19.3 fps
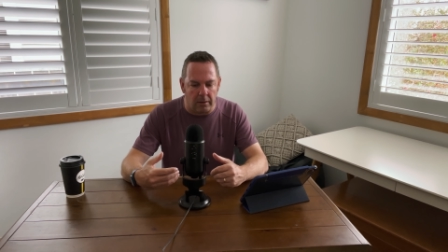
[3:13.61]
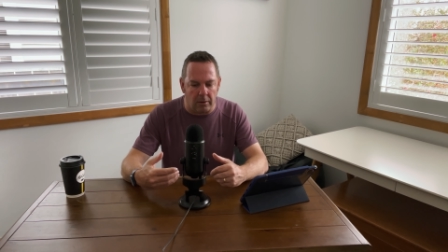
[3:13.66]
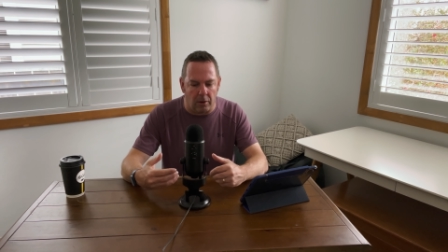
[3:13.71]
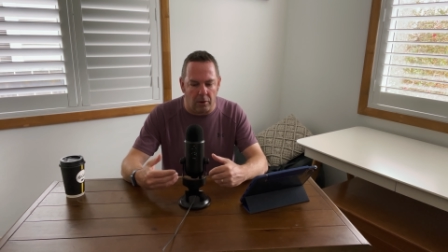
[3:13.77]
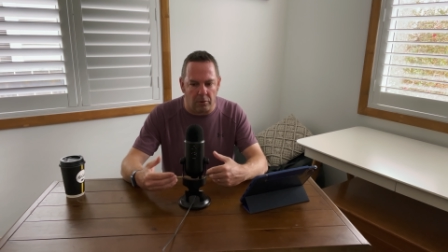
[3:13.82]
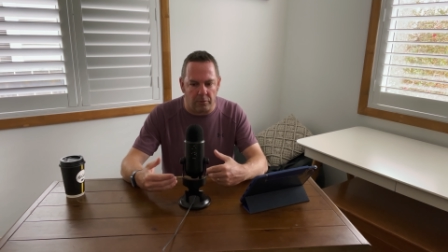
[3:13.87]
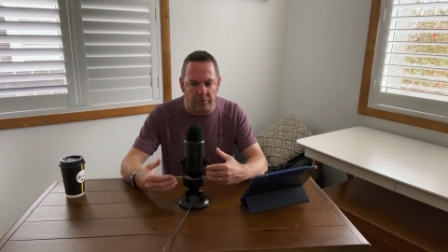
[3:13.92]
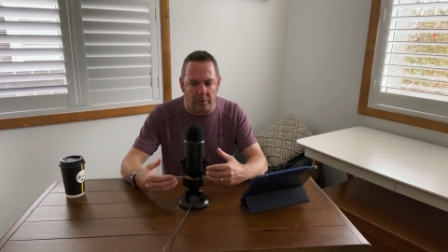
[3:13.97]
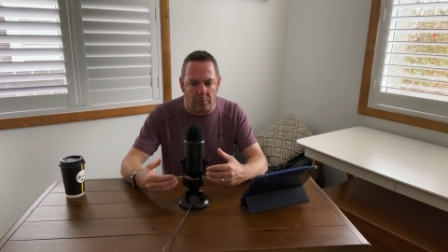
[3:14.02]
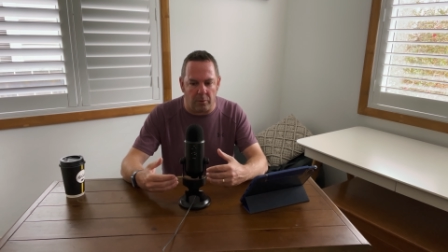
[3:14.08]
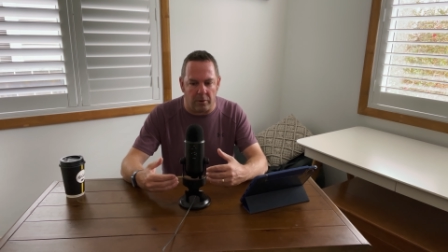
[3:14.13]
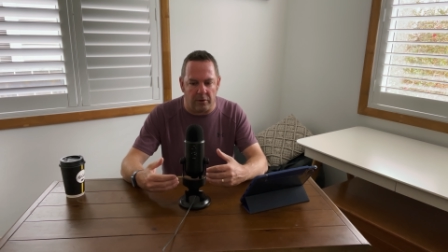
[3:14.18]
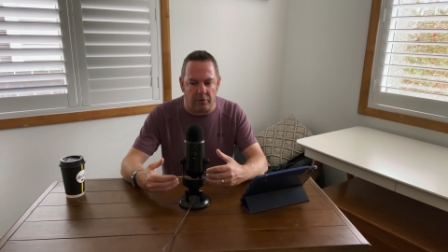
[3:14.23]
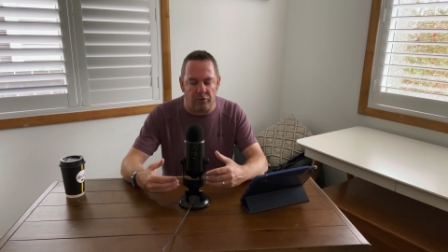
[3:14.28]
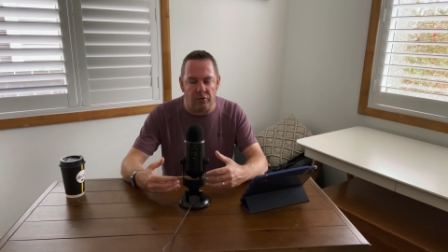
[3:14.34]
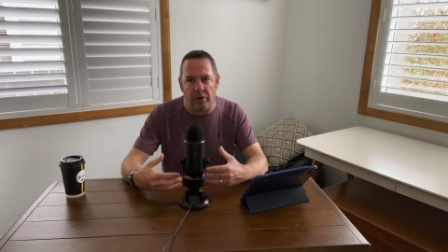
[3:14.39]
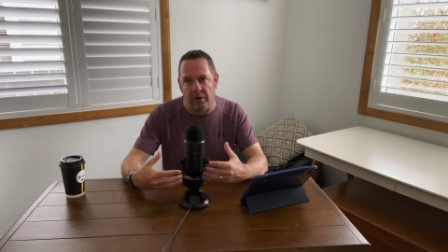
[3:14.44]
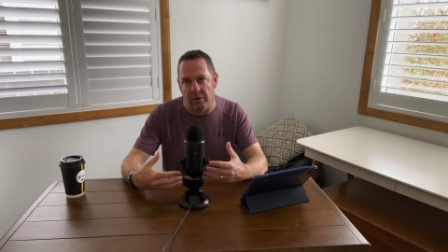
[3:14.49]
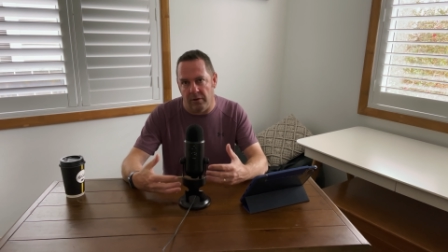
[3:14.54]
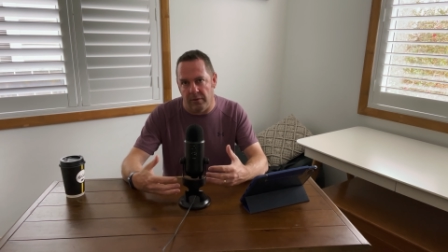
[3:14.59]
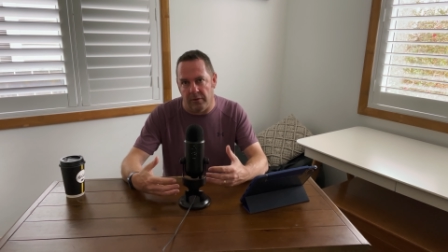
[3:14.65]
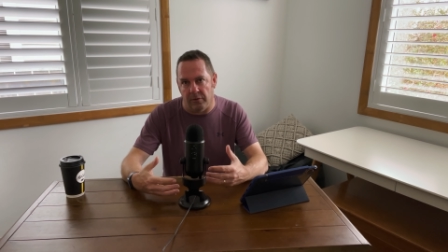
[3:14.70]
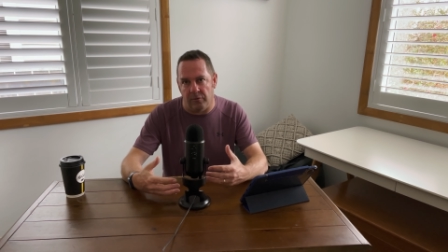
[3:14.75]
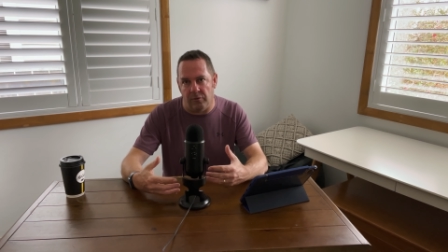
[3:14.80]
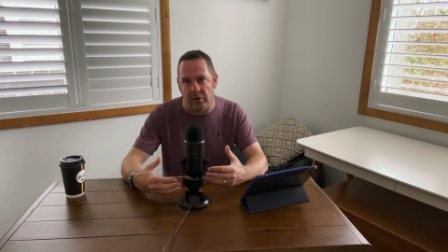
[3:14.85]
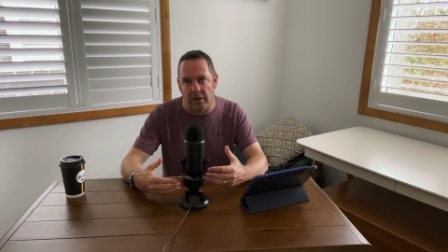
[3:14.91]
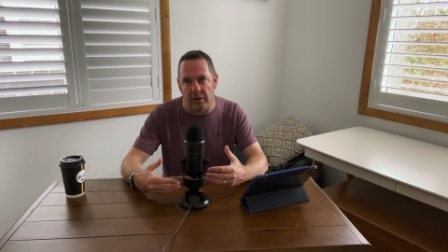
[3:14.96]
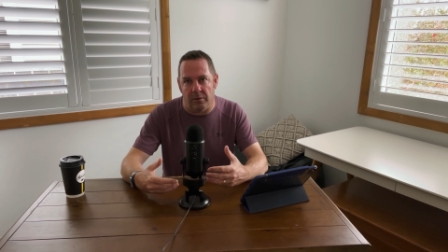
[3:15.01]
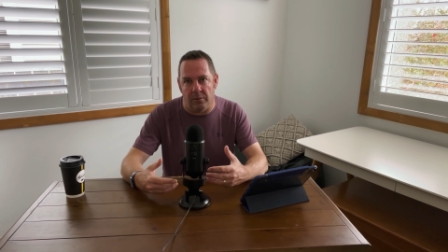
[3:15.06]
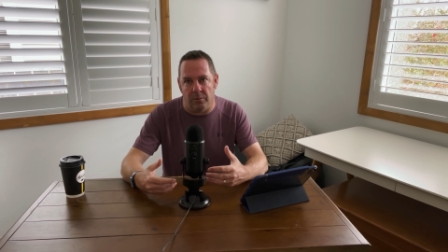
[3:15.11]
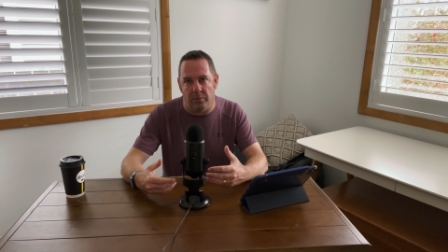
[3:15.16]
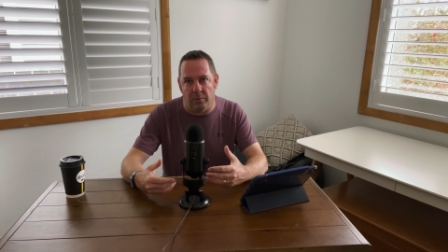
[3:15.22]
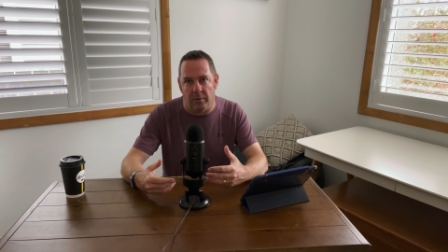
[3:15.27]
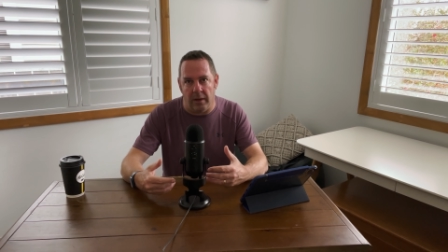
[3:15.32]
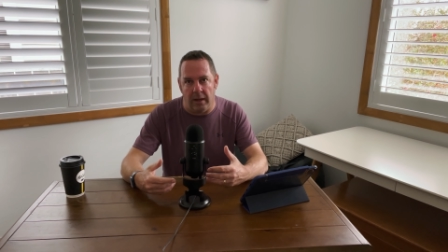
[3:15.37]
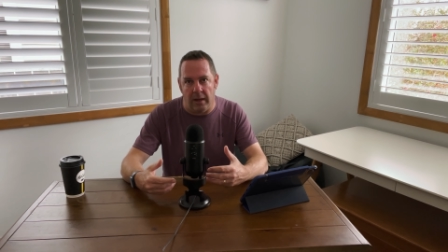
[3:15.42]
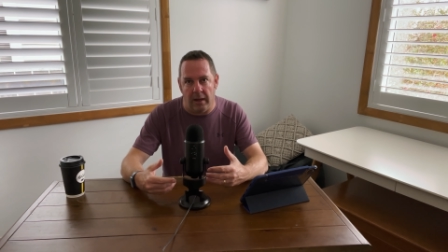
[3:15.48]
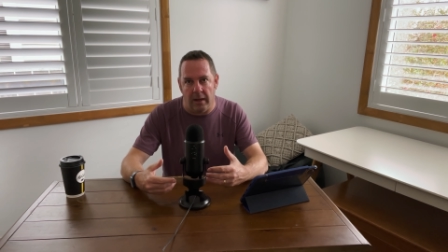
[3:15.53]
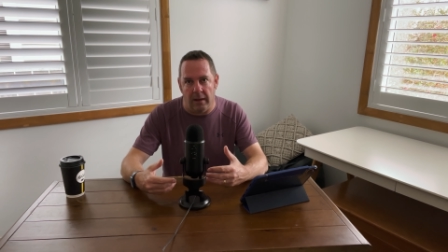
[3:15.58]
I also want to share on this
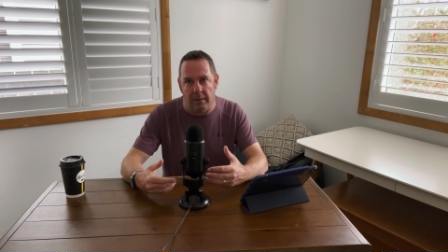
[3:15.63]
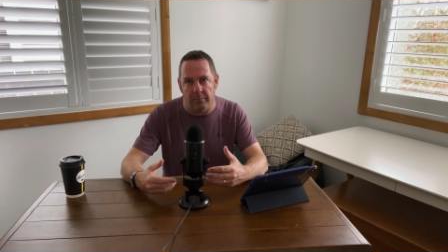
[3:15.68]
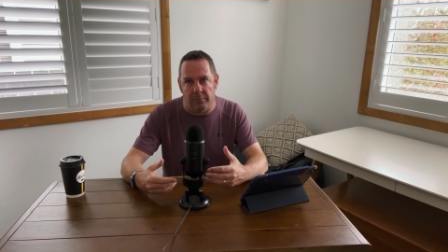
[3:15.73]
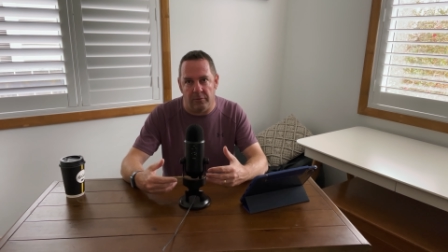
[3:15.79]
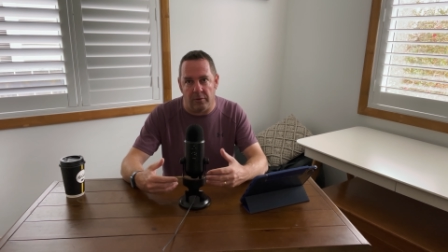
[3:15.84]
channel um,